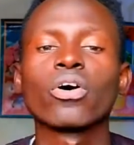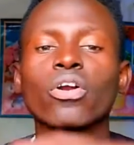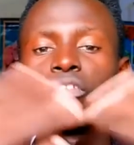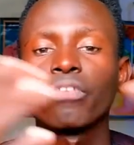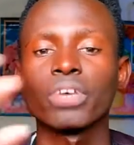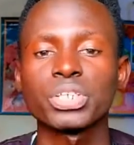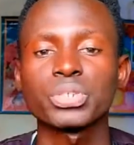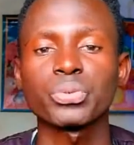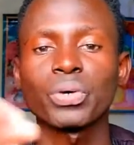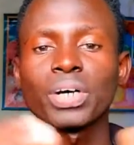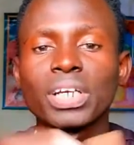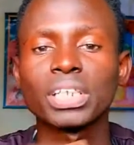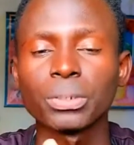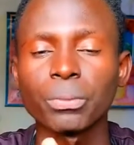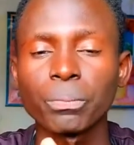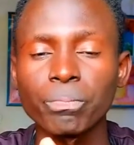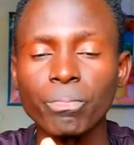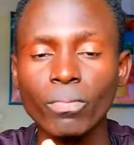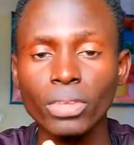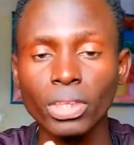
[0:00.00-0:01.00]
all of us want.
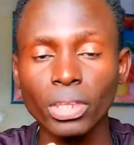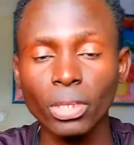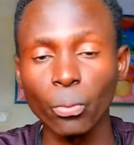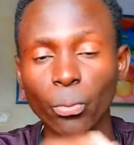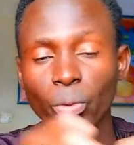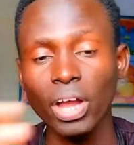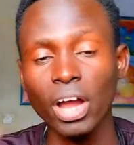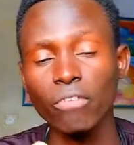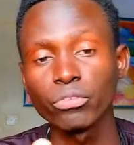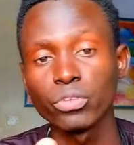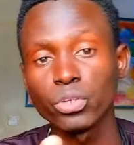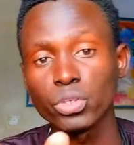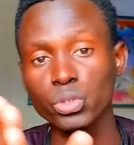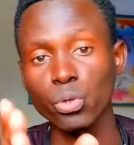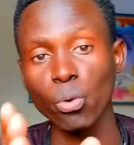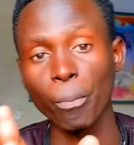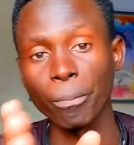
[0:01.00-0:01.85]
We have those